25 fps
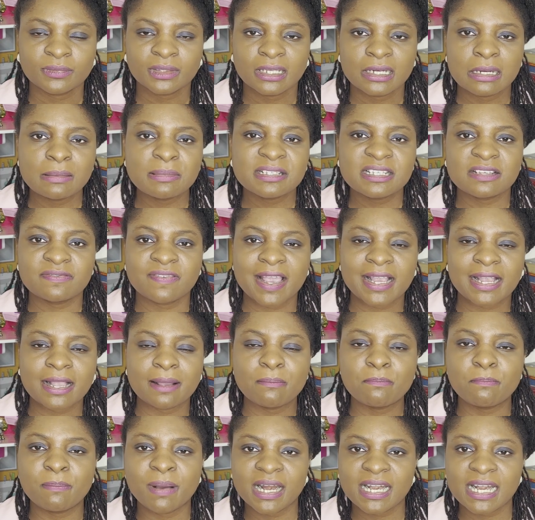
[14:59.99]
Let me see if I
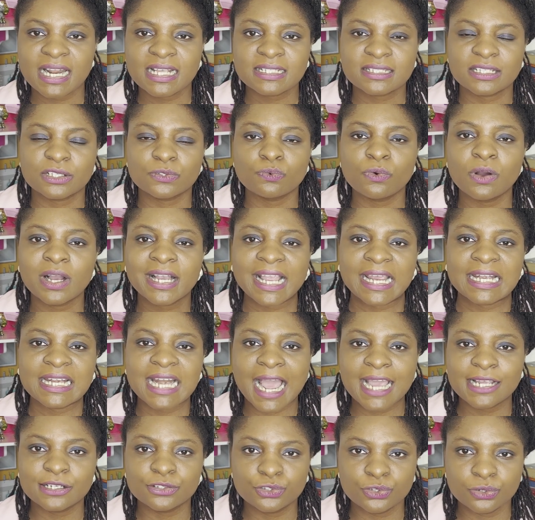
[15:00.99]
can balance this. What can
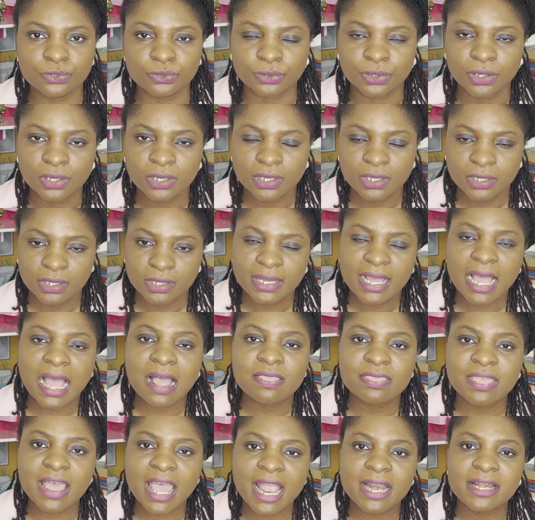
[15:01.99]
I do?
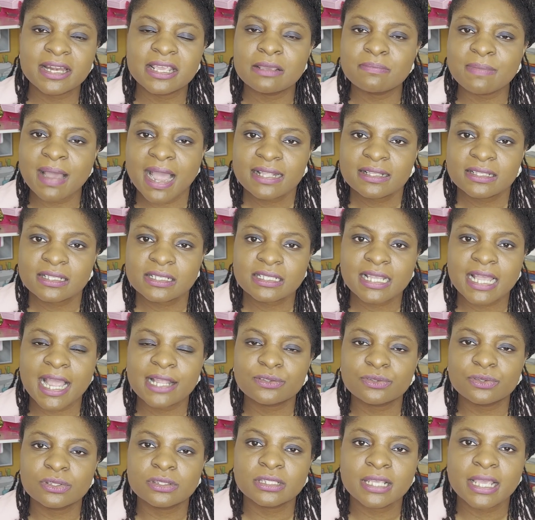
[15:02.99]
And then he might decide
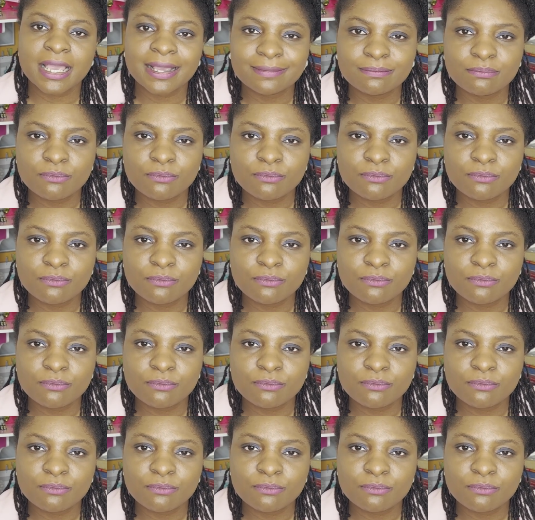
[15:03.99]
to take